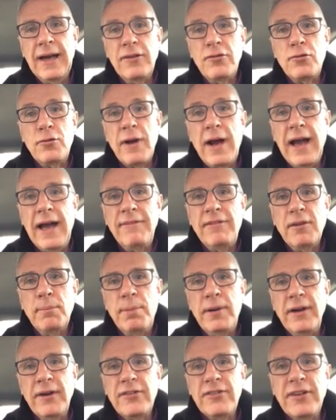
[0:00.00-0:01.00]
drive to
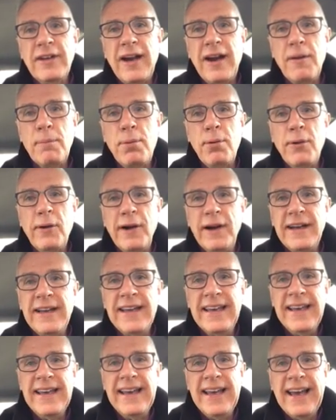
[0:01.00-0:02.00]
Pearson Airport,
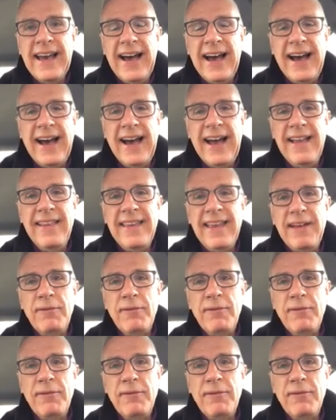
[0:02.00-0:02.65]
and